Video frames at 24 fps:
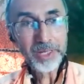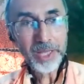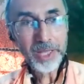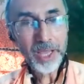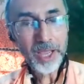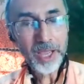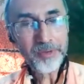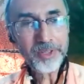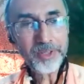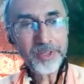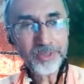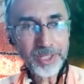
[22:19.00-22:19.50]

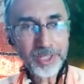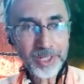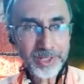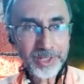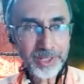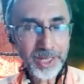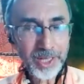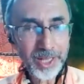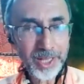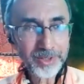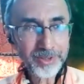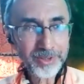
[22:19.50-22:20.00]
heavy
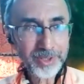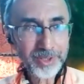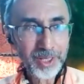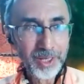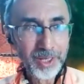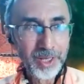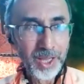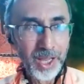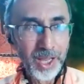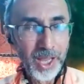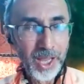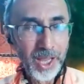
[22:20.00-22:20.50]
sickness
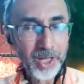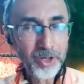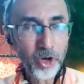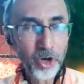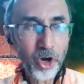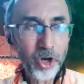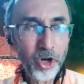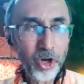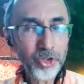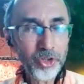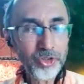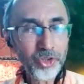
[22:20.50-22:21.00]
and
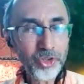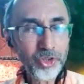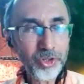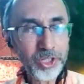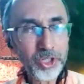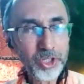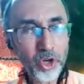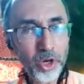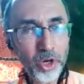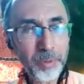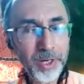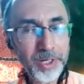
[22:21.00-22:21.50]
also
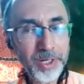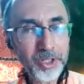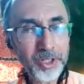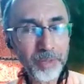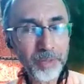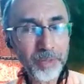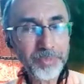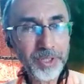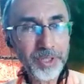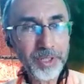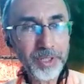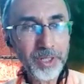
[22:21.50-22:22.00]
recovery
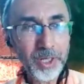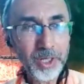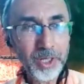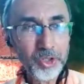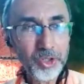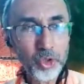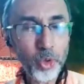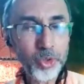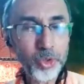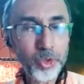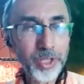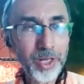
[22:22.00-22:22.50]
of the
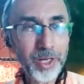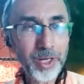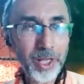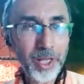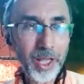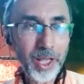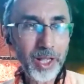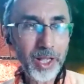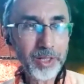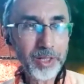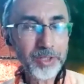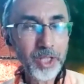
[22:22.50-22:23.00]
total
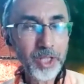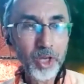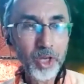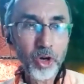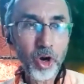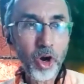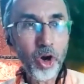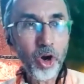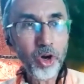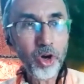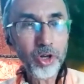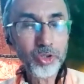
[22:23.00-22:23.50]
health
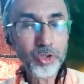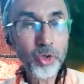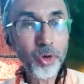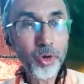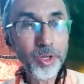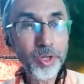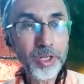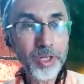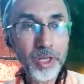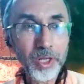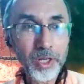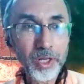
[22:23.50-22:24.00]
all
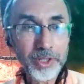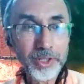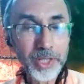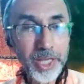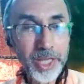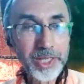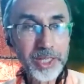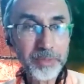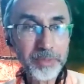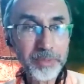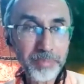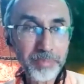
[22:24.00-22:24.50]
going,
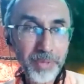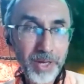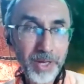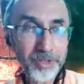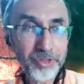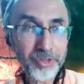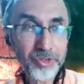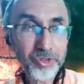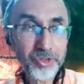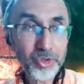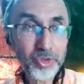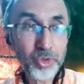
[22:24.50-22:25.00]
taking
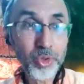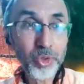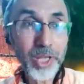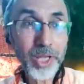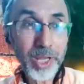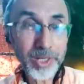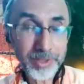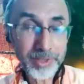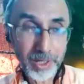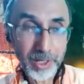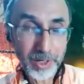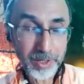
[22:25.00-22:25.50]
place
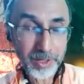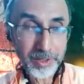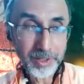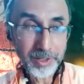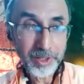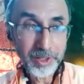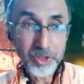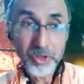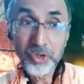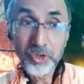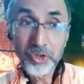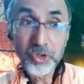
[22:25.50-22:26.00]
together.
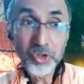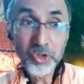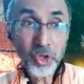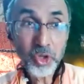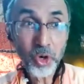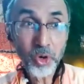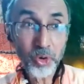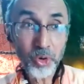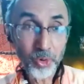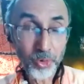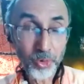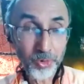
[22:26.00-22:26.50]

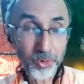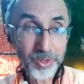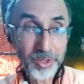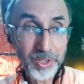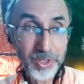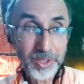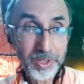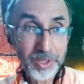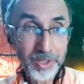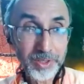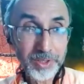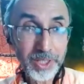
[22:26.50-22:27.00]
No.
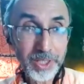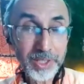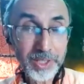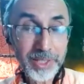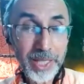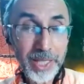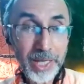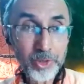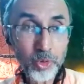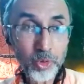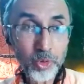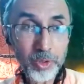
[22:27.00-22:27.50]
Then
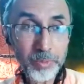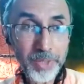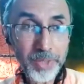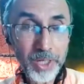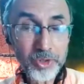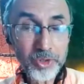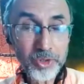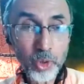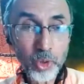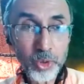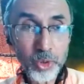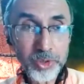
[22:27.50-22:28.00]
that will be a
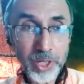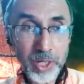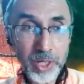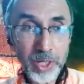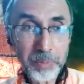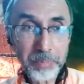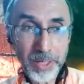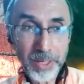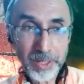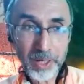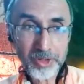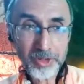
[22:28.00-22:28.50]
total
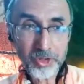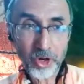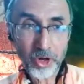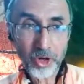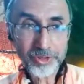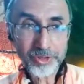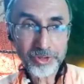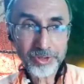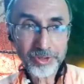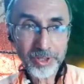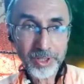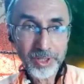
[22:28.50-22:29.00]

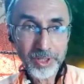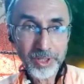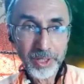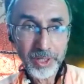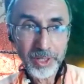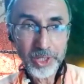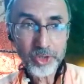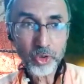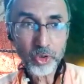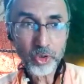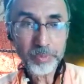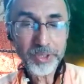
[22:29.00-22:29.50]
paradox.
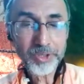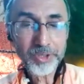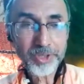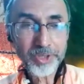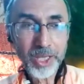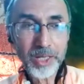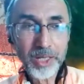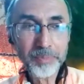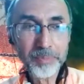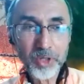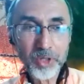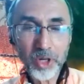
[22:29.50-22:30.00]
It will be
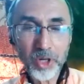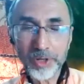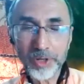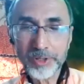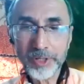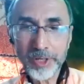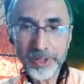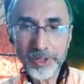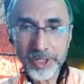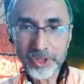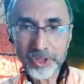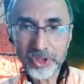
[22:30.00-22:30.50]

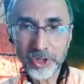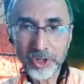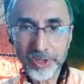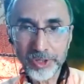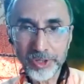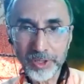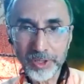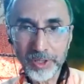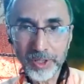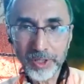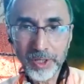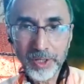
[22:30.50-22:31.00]

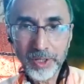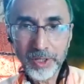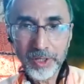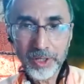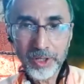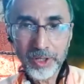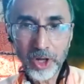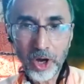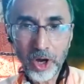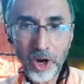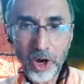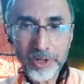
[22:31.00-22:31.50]
self-contradictory.
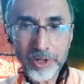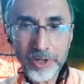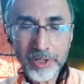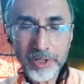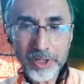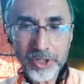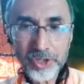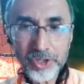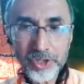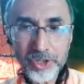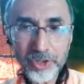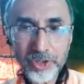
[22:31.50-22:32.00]
Lord
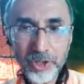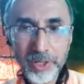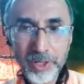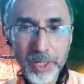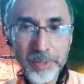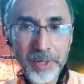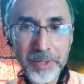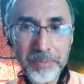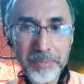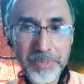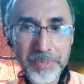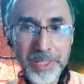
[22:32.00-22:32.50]
Krishna
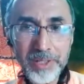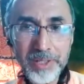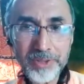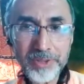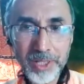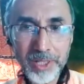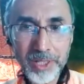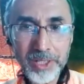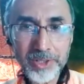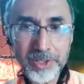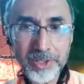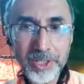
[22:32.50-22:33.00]
never means
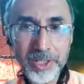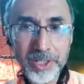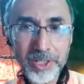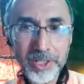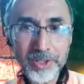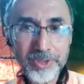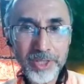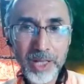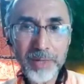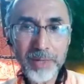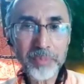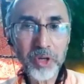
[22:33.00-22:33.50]
anything
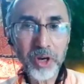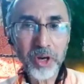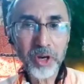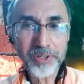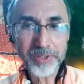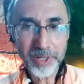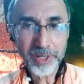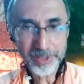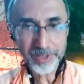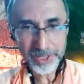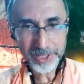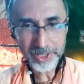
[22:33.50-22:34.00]

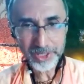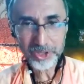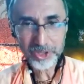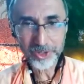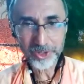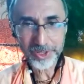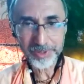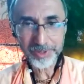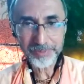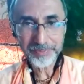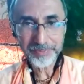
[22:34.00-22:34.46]
self-contradictory.